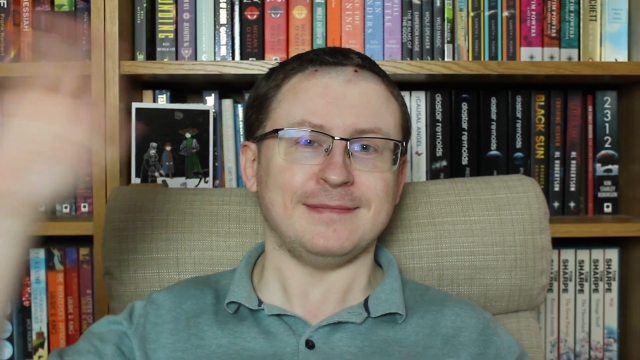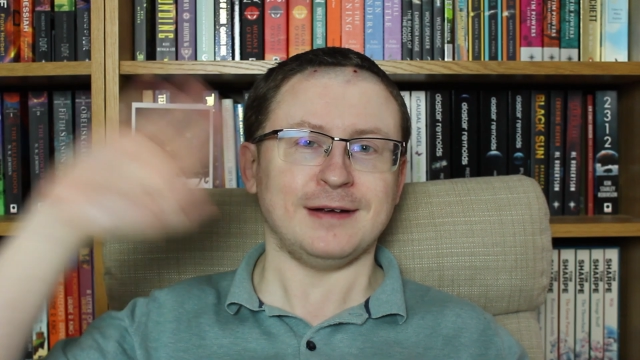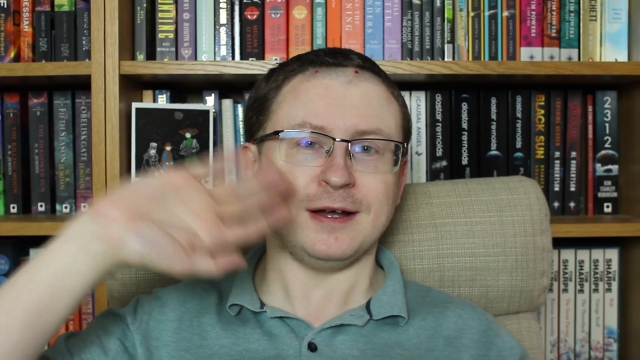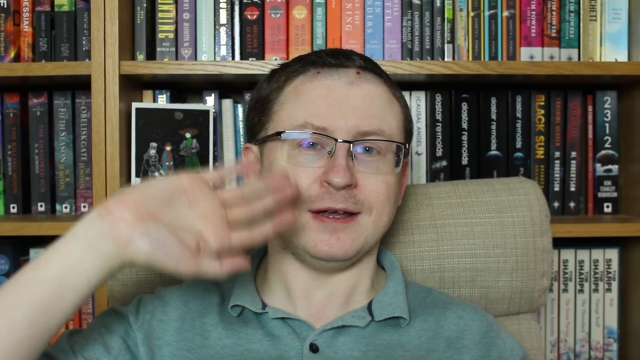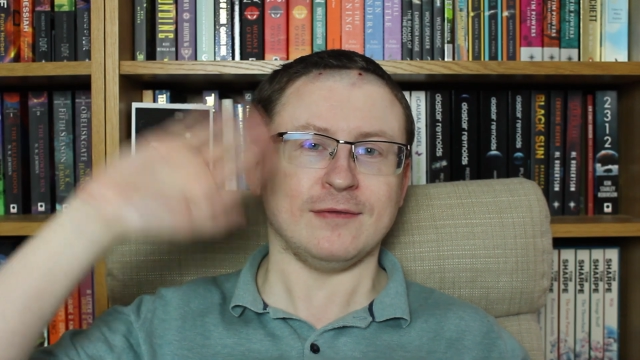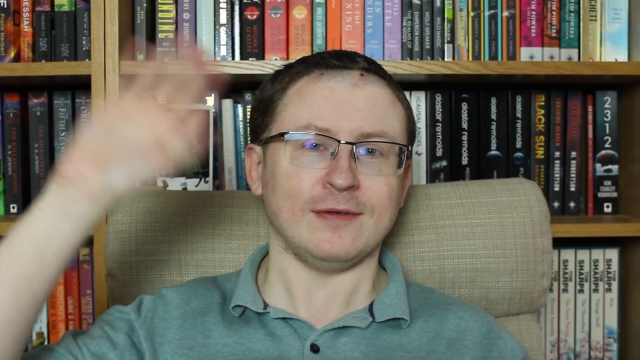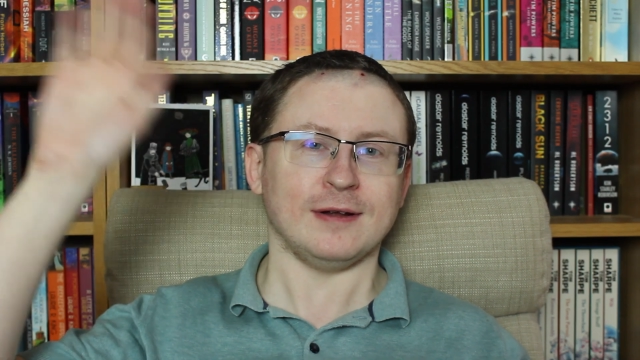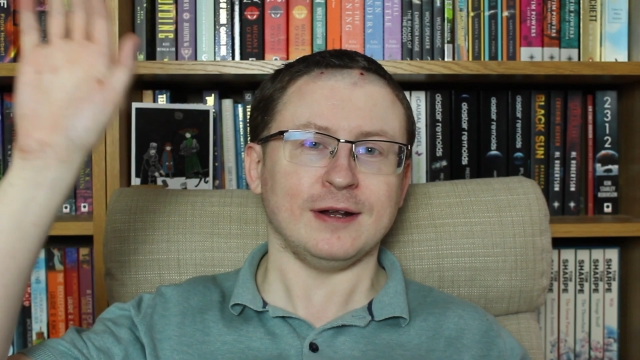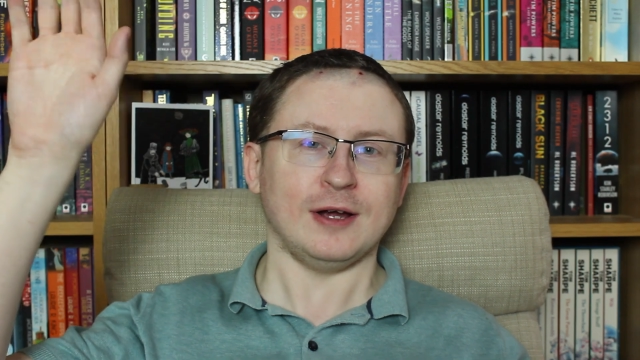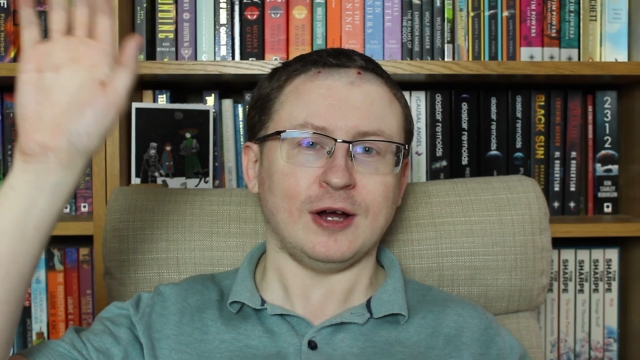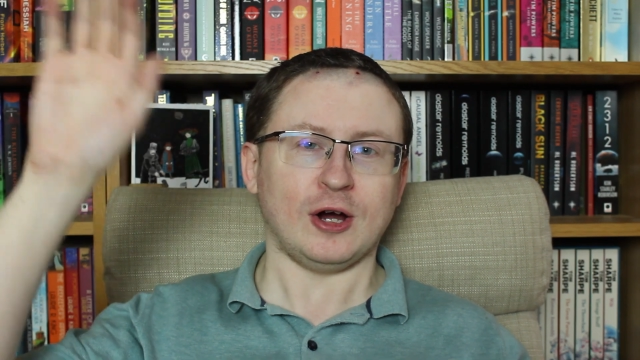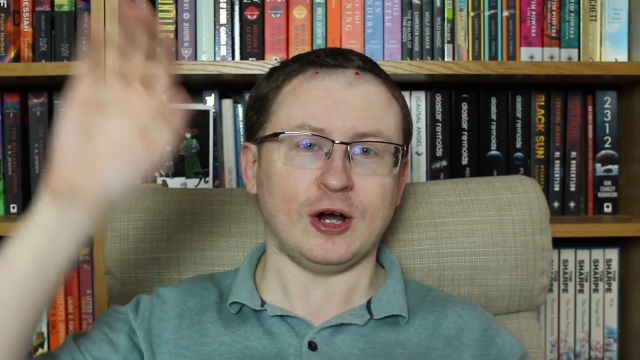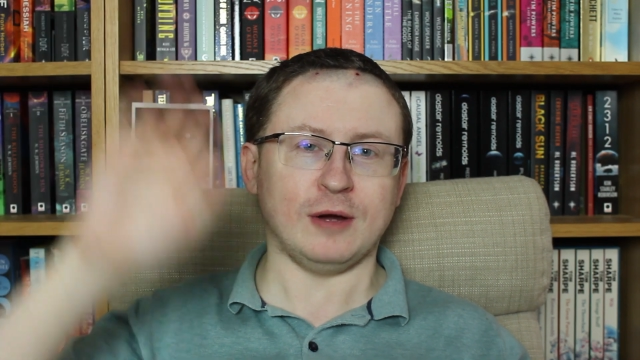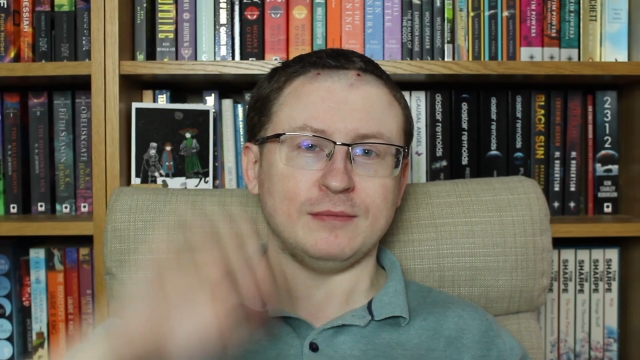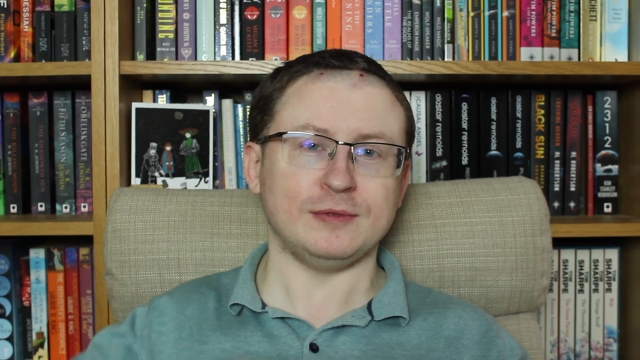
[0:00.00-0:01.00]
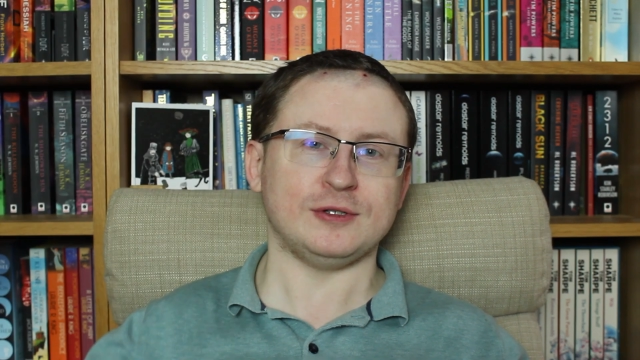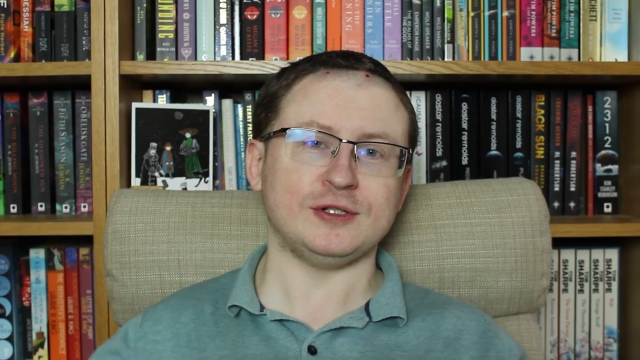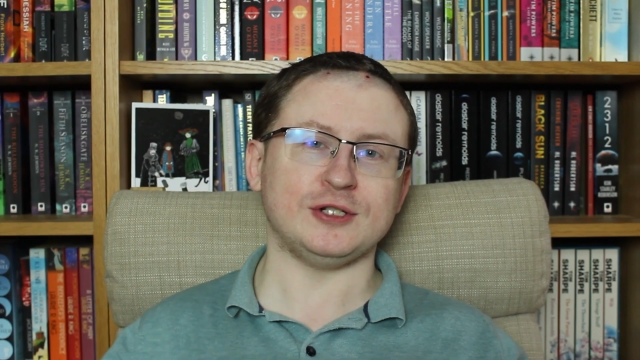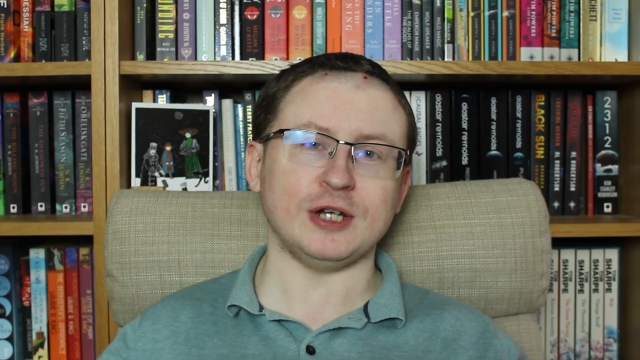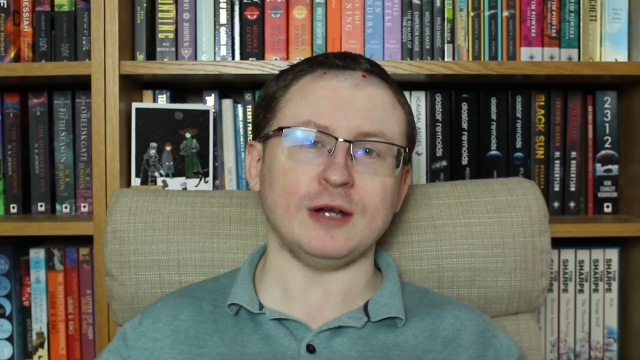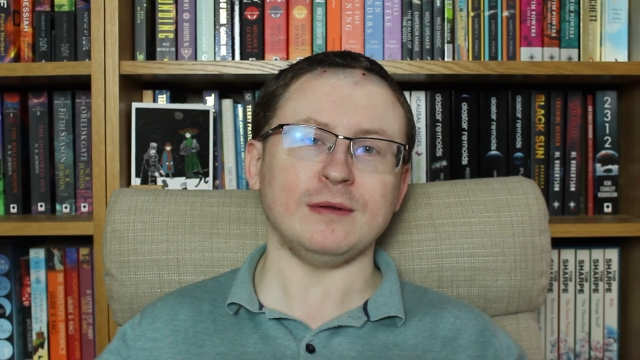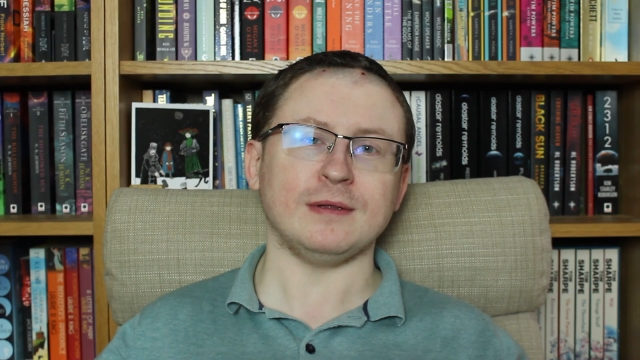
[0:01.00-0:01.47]
Hi everyone, I'm
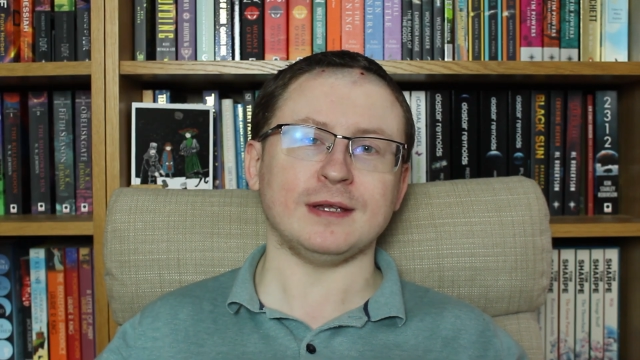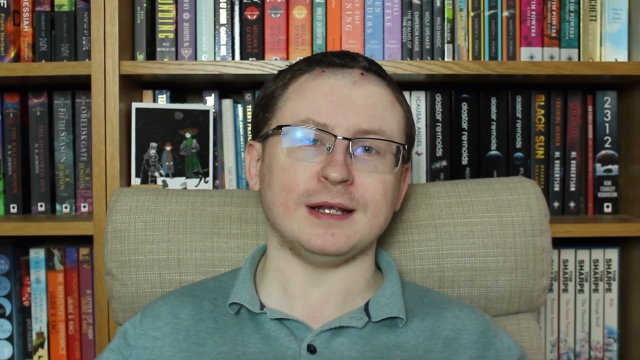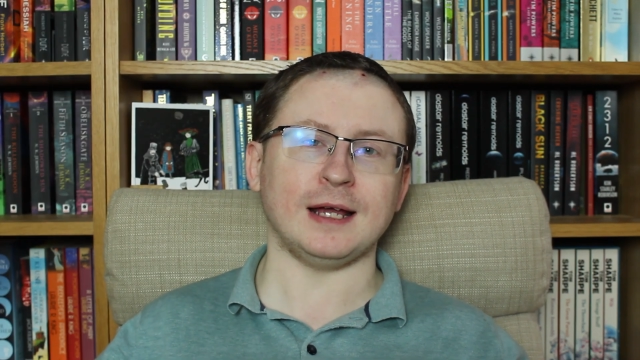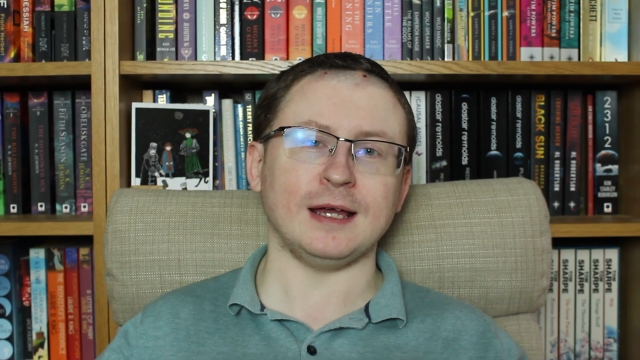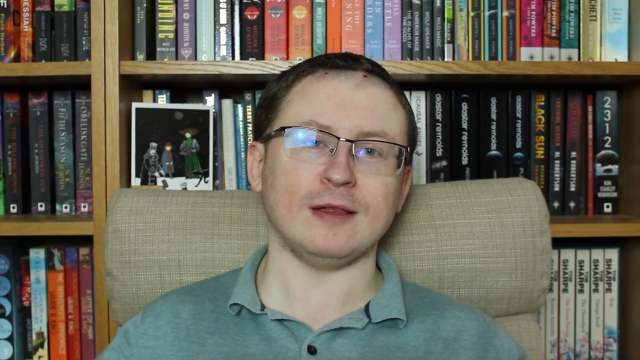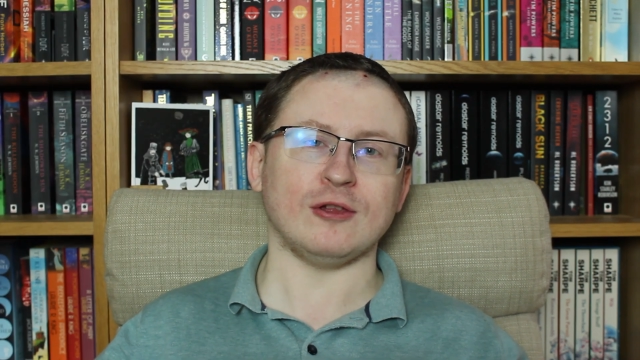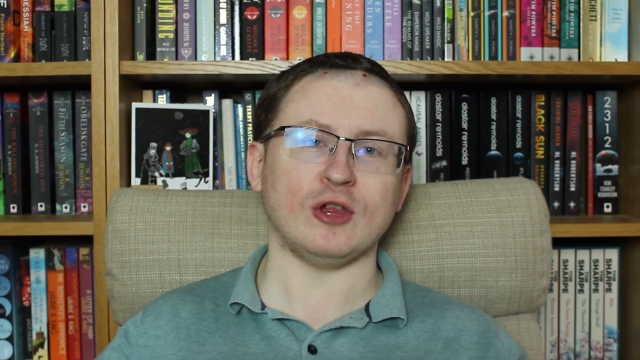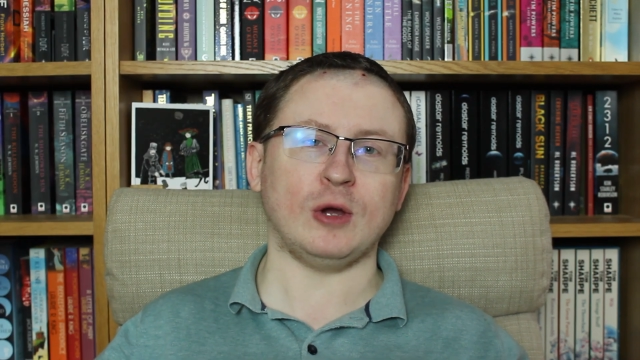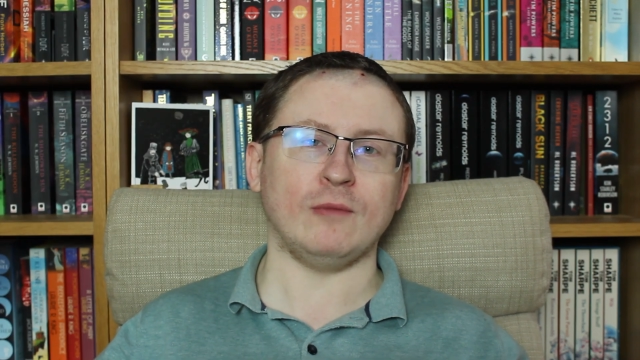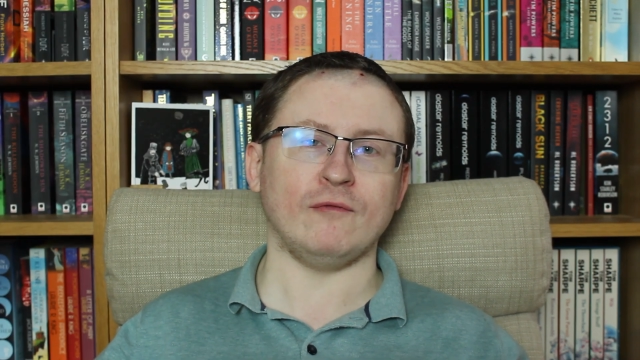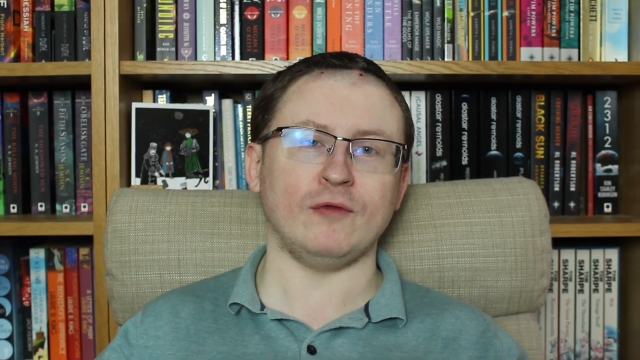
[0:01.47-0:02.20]
Joe. Today it's time